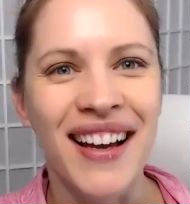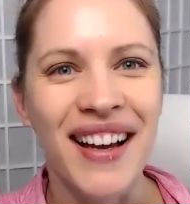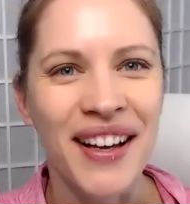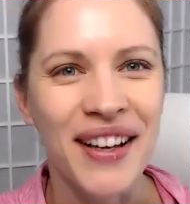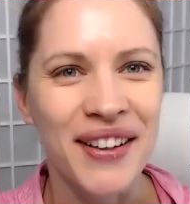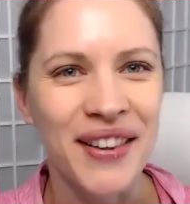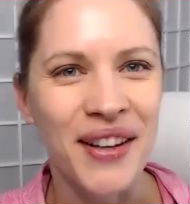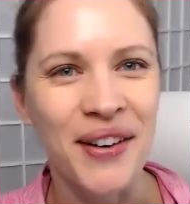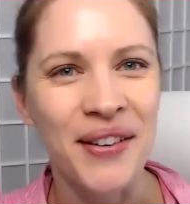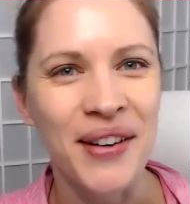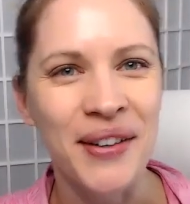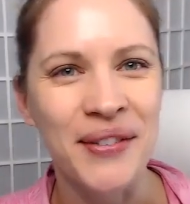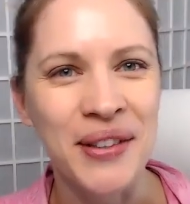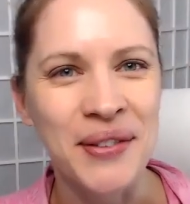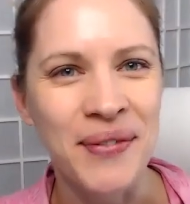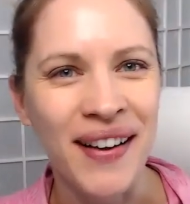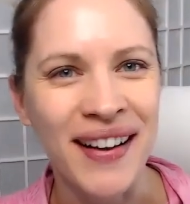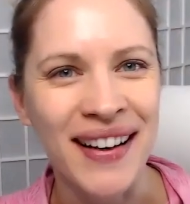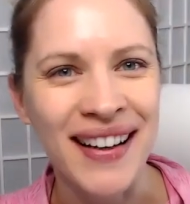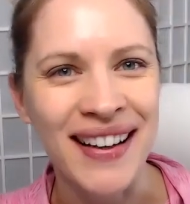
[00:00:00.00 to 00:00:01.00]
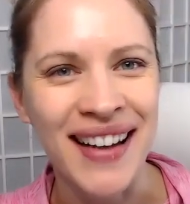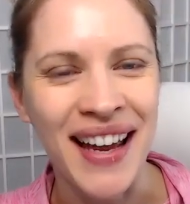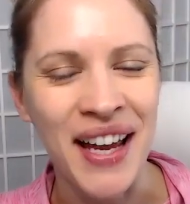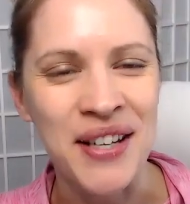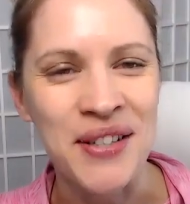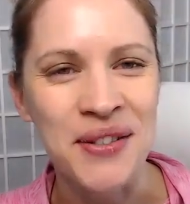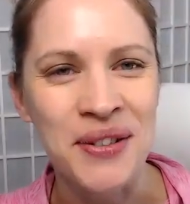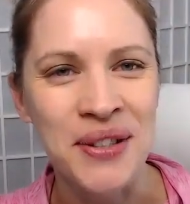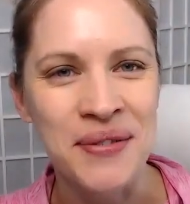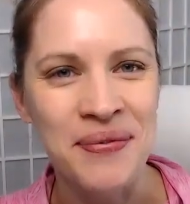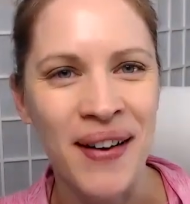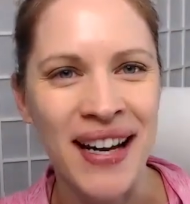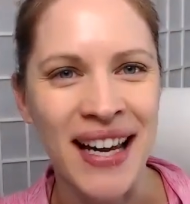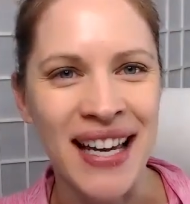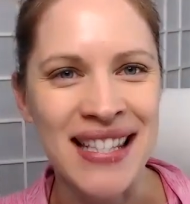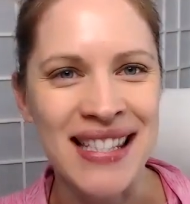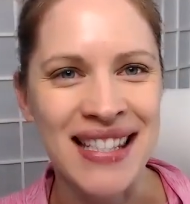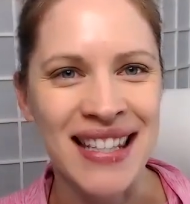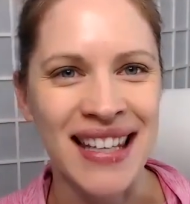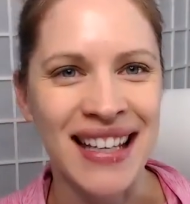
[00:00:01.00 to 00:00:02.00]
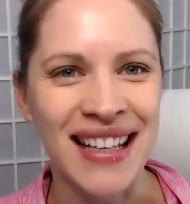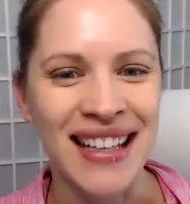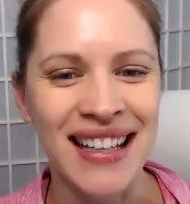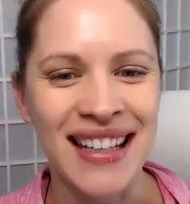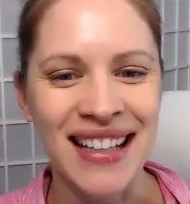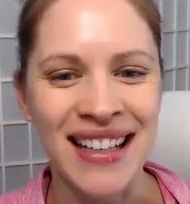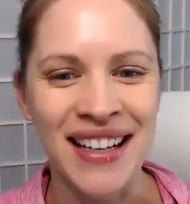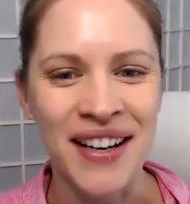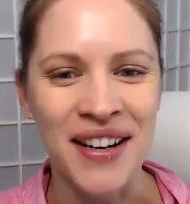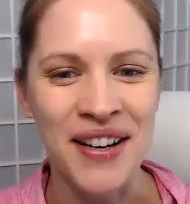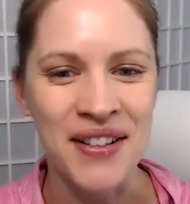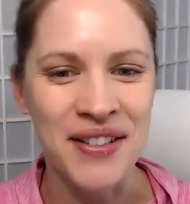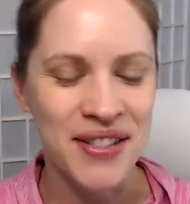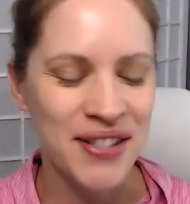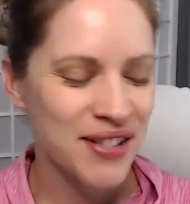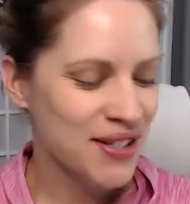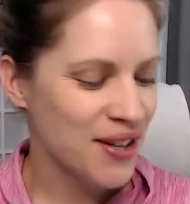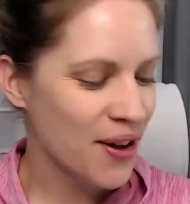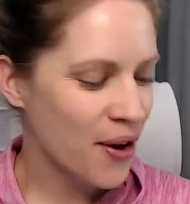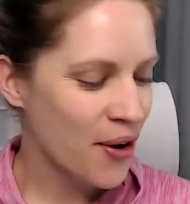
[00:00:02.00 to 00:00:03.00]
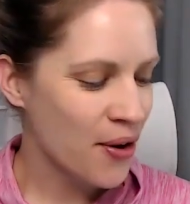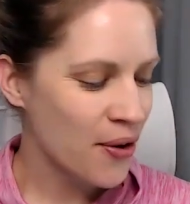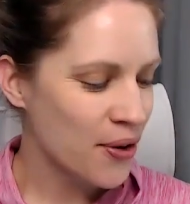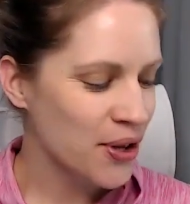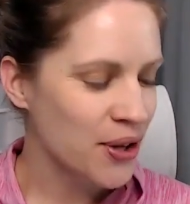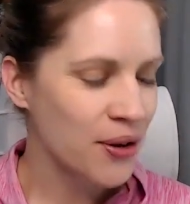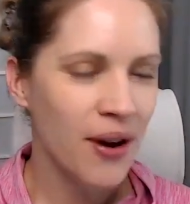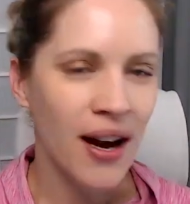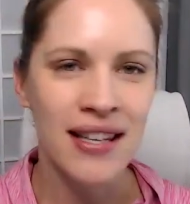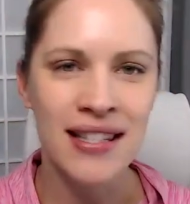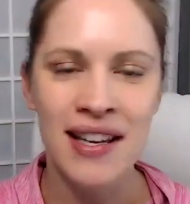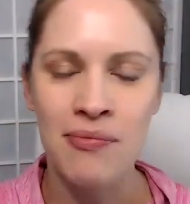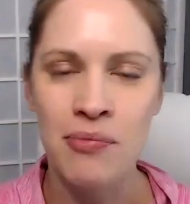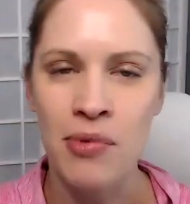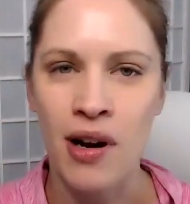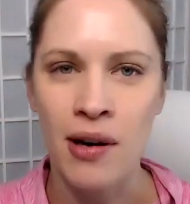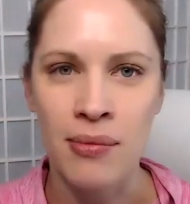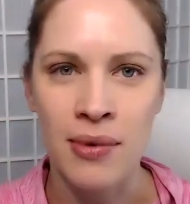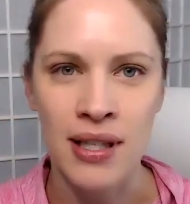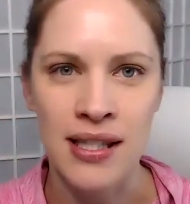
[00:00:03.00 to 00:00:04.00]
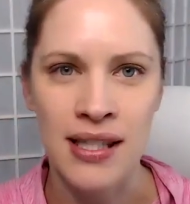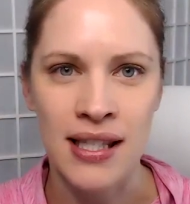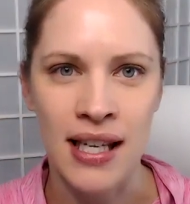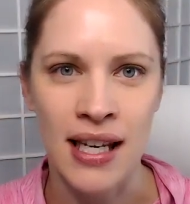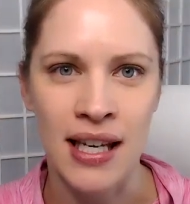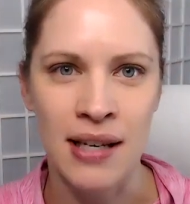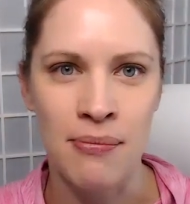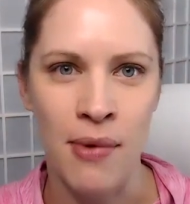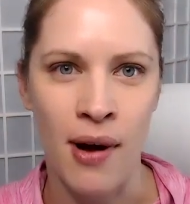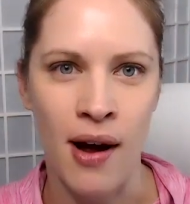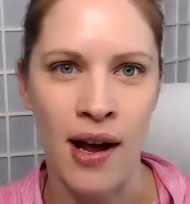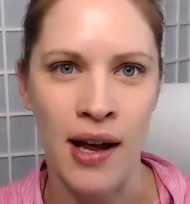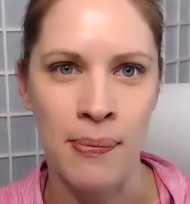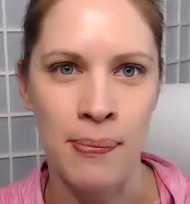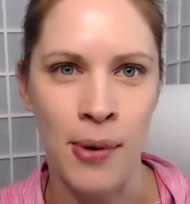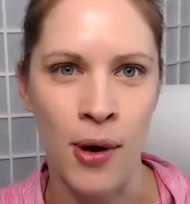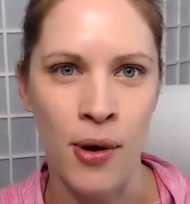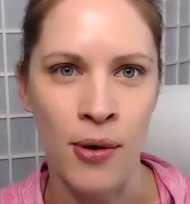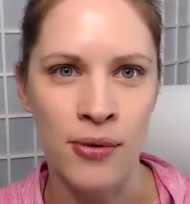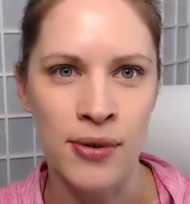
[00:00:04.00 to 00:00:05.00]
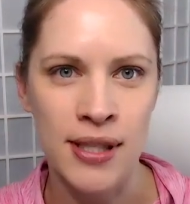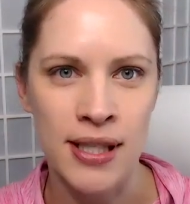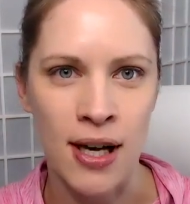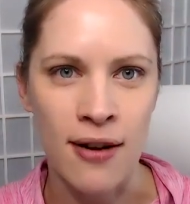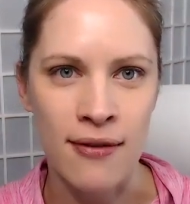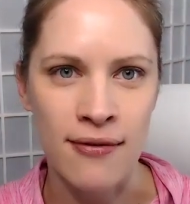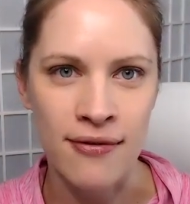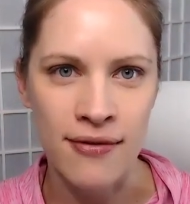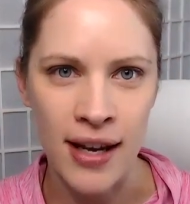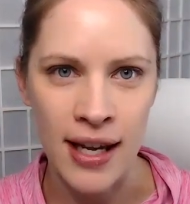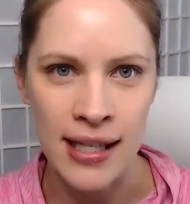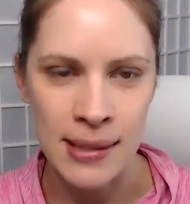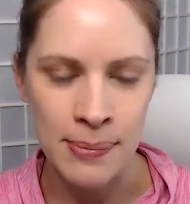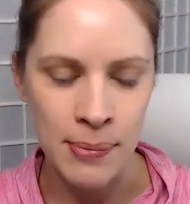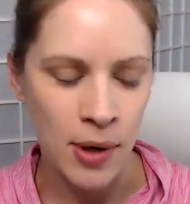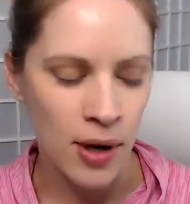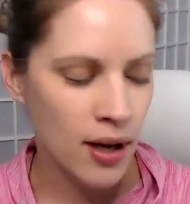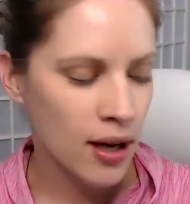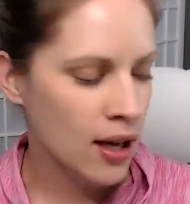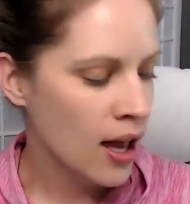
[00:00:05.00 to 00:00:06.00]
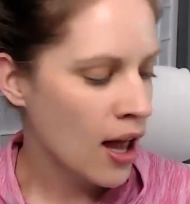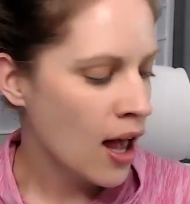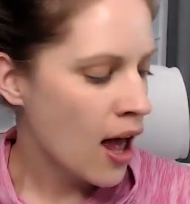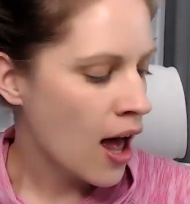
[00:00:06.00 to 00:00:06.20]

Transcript: Hello, everybody. Andrea Majewski here. So, you guys have probably seen my posts on Facebook.